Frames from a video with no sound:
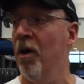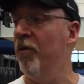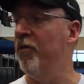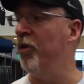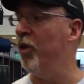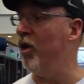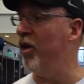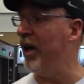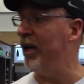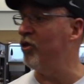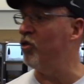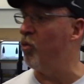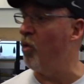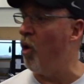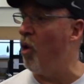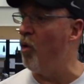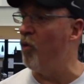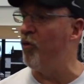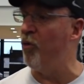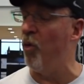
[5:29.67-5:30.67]
filled a nice
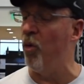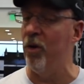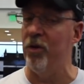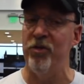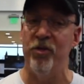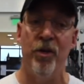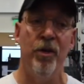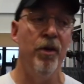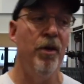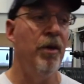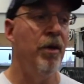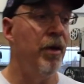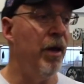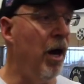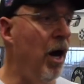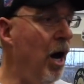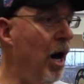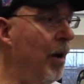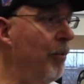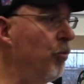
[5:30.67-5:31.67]
role for
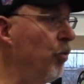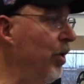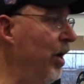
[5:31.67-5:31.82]
us.